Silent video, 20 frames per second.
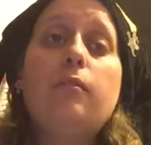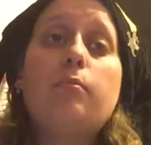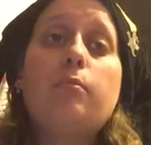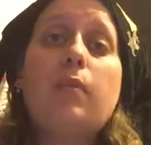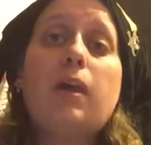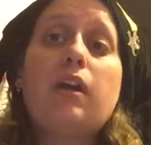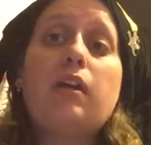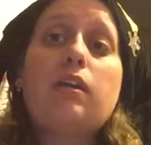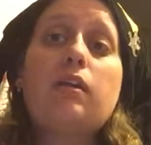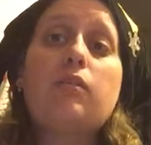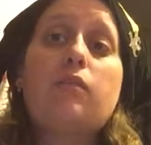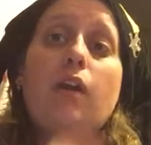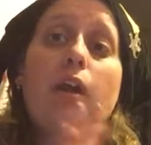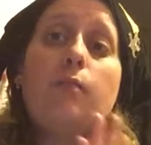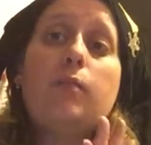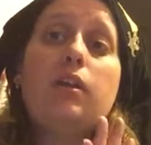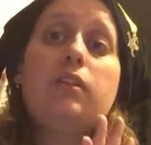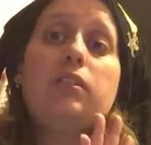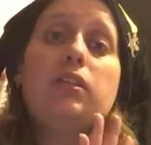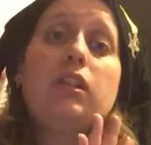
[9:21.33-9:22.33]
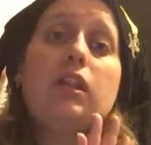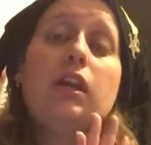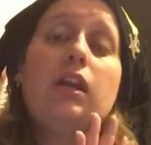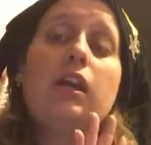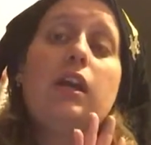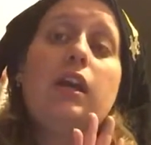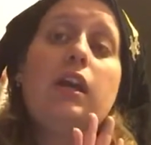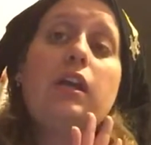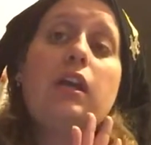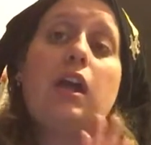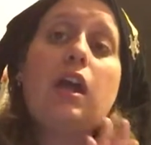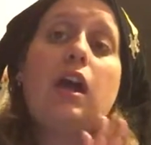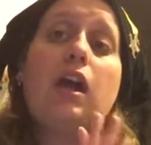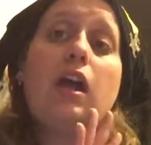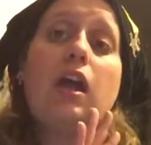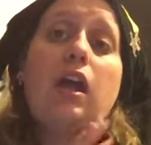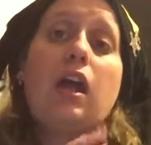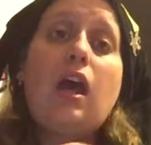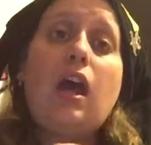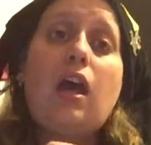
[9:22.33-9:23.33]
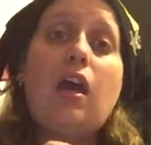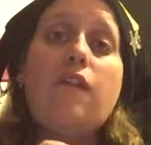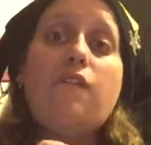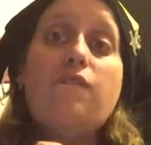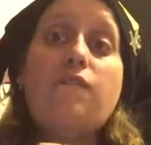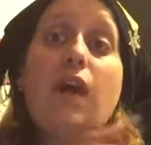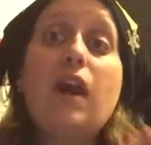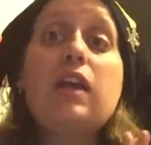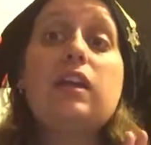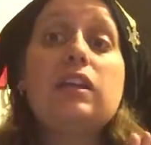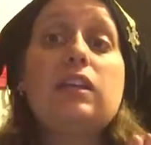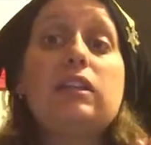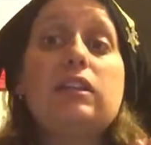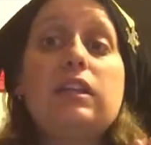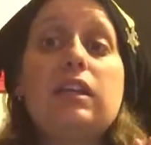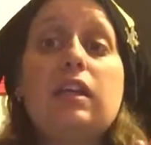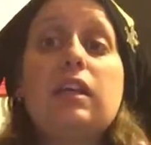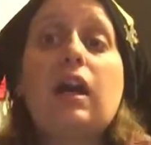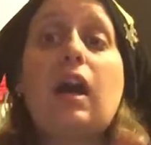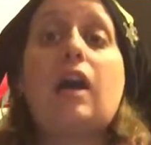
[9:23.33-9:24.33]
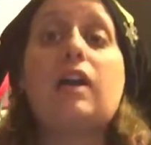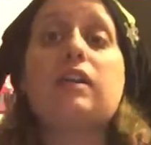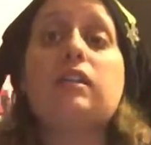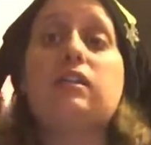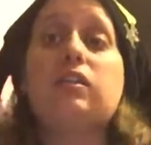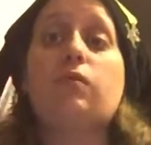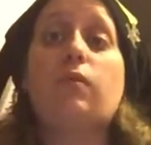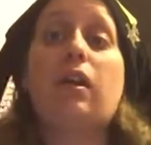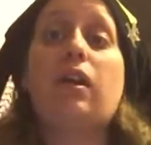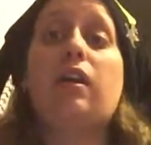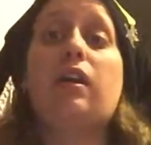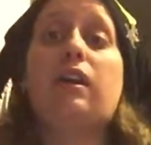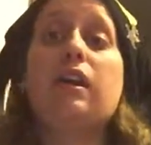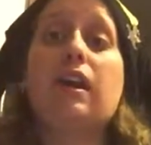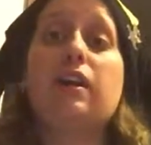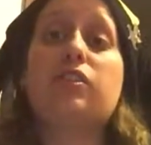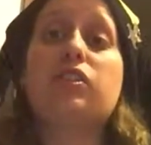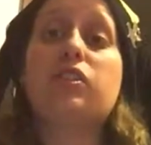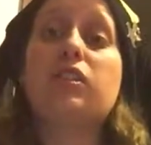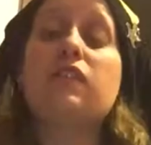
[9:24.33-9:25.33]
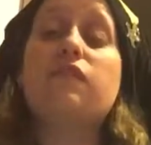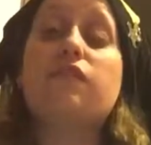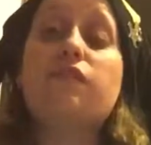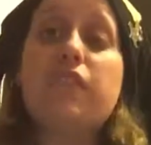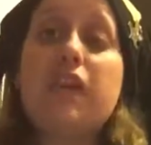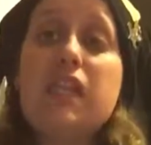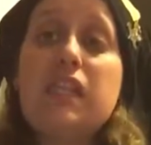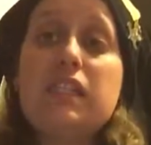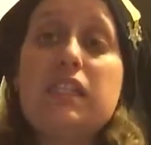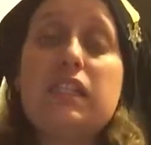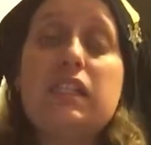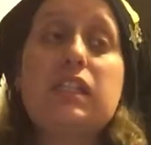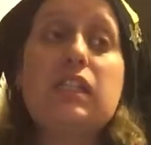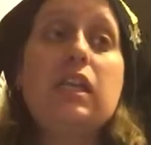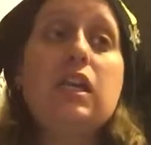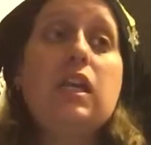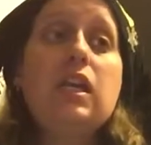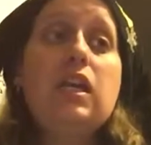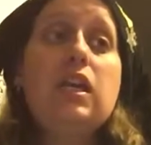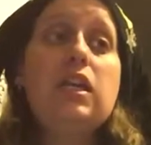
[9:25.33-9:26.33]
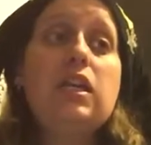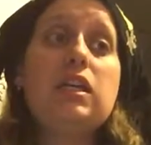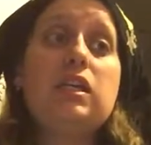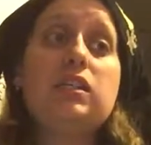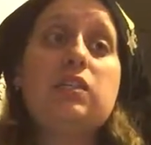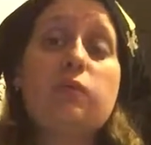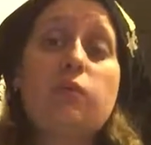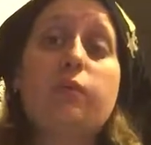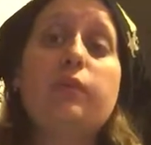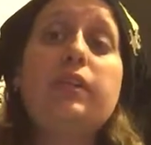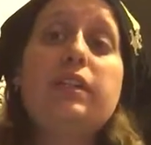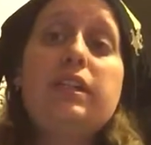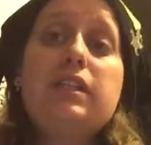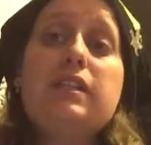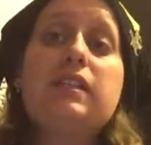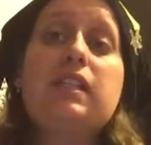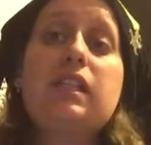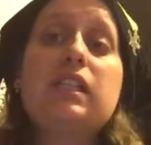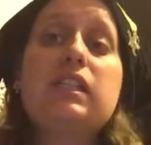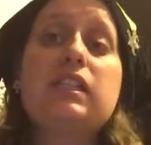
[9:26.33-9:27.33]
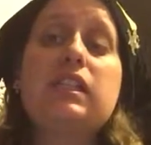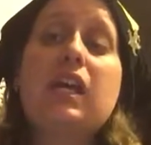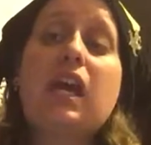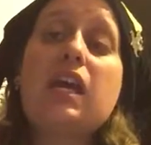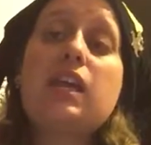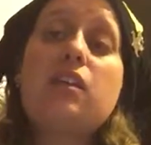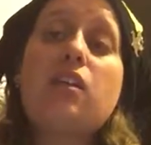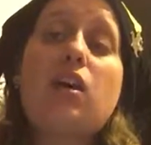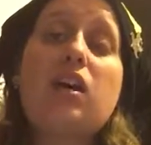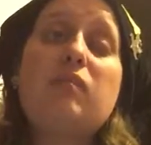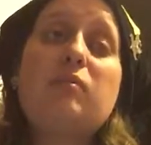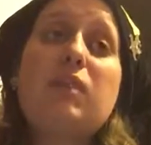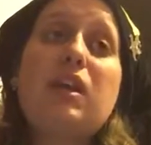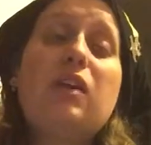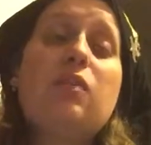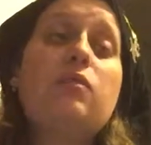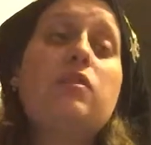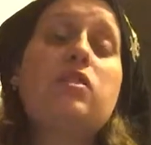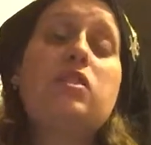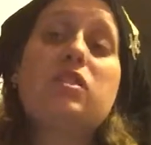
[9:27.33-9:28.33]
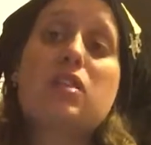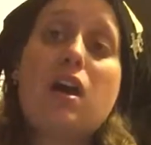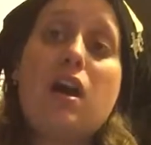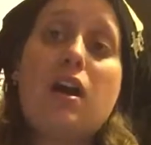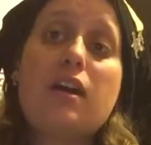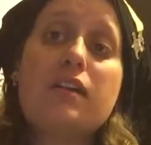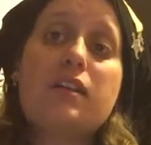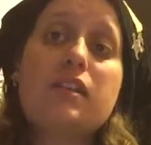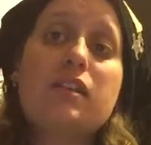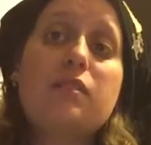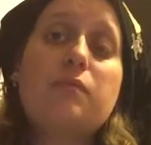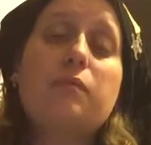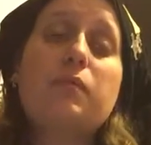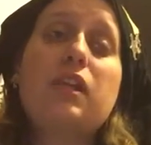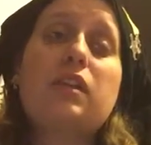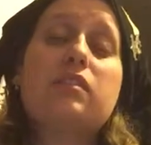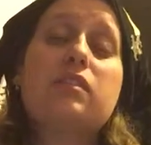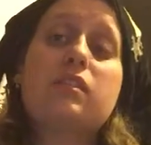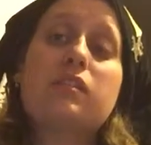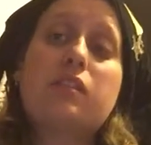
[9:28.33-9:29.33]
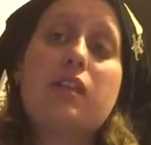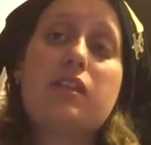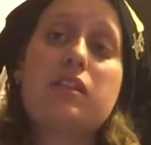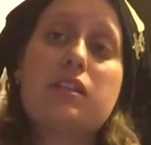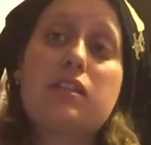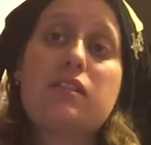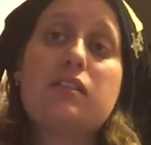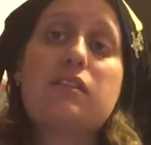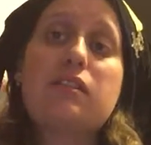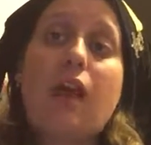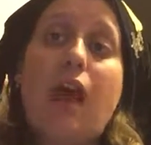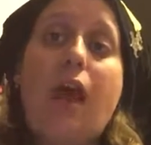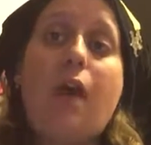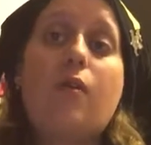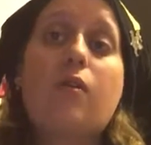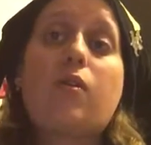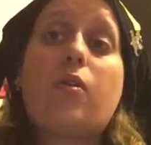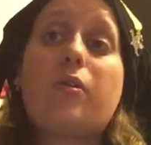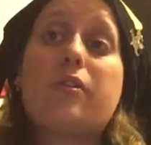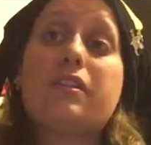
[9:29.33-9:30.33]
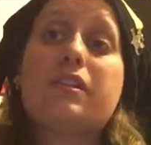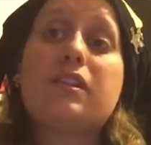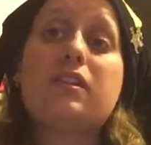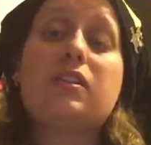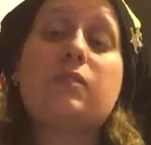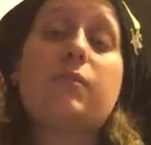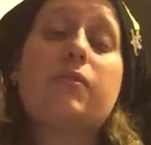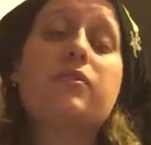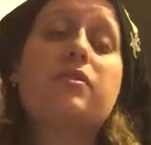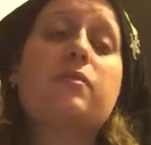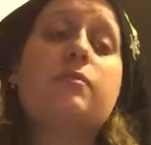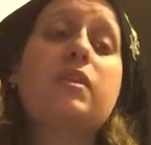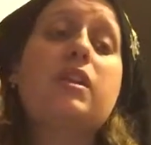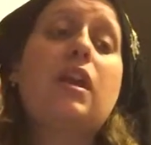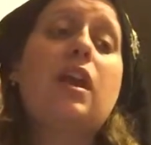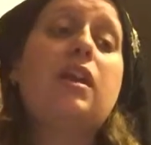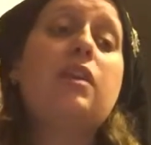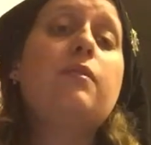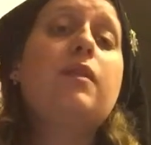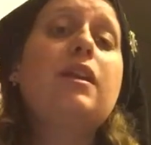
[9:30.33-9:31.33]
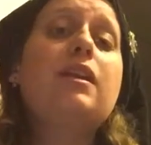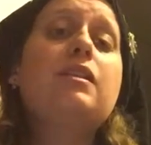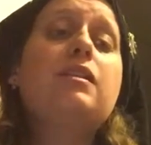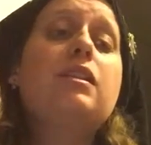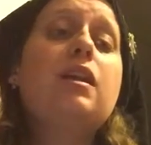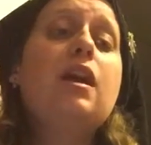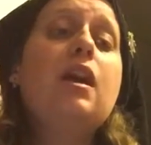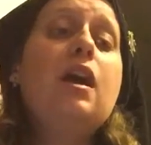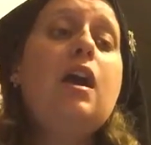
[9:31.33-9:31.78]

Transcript: My grandmother and I have finally got it to where it actually fits. It's really skin tight on me, which is awesome. That's how a corset's supposed to be anyways.